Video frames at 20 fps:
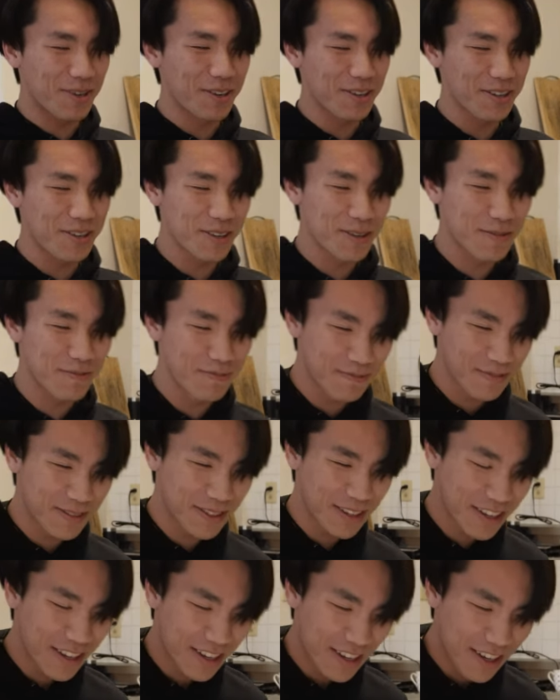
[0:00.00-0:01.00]
welcome
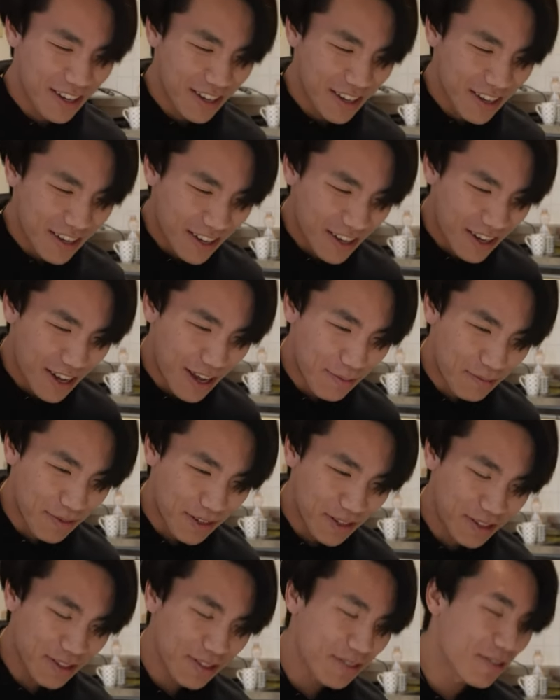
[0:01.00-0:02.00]

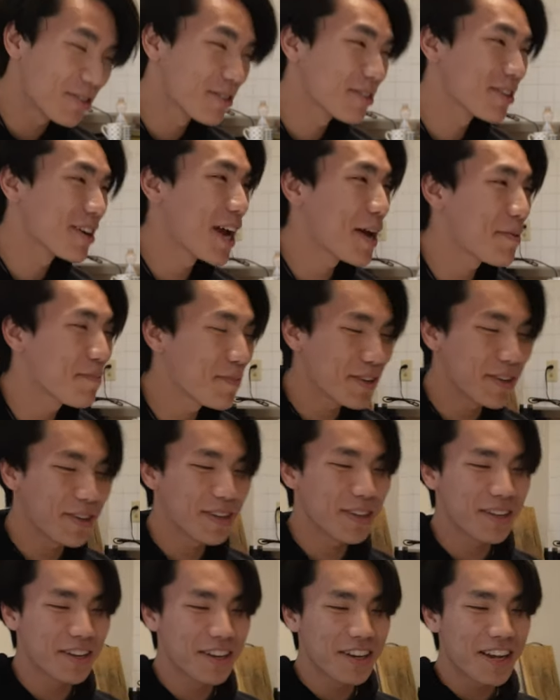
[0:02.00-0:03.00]
happy new or
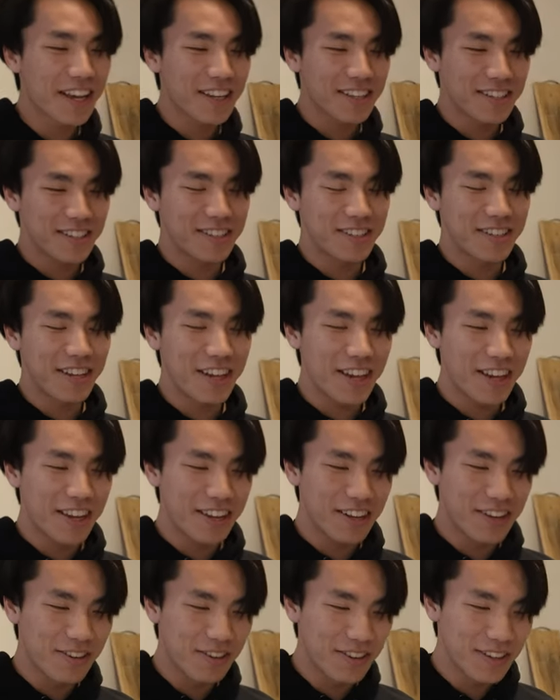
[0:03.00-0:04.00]
happy new next mm-hmm.
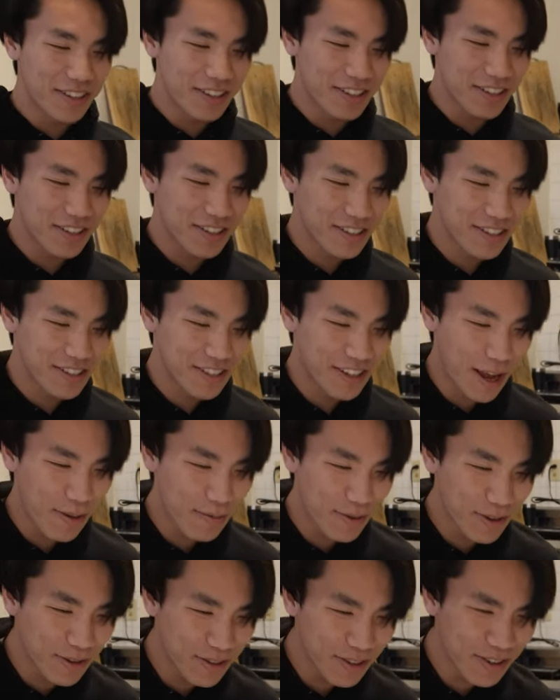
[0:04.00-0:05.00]
day New Year's.
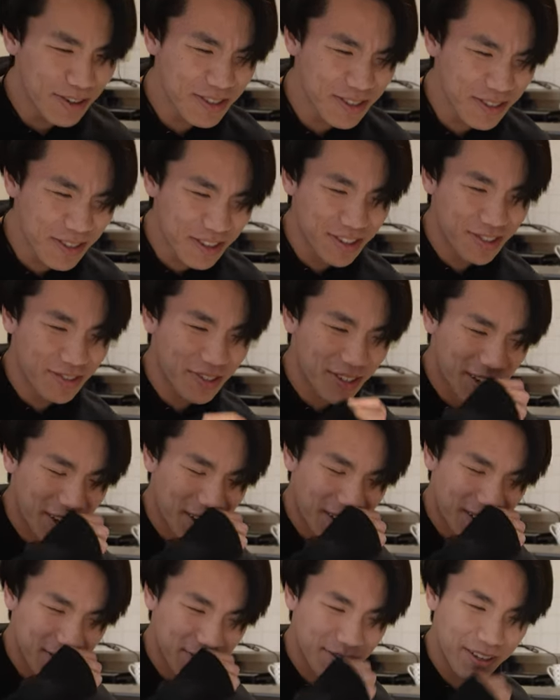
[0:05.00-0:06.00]
Happy New No, it's New Year's for you
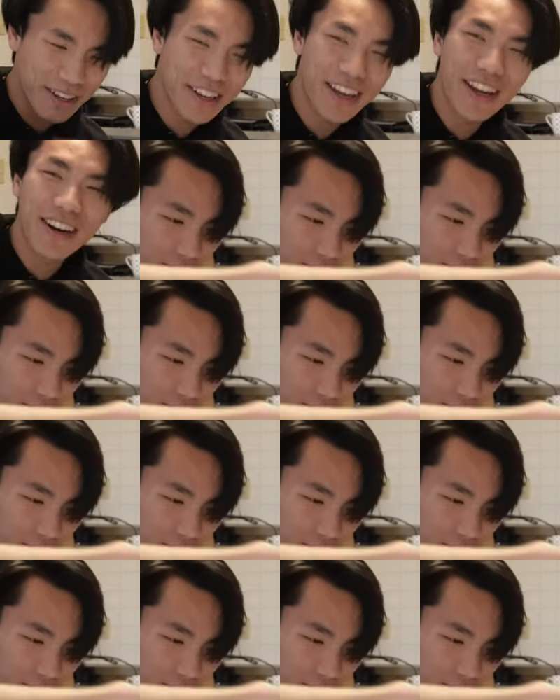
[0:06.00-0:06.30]
guys. Wait,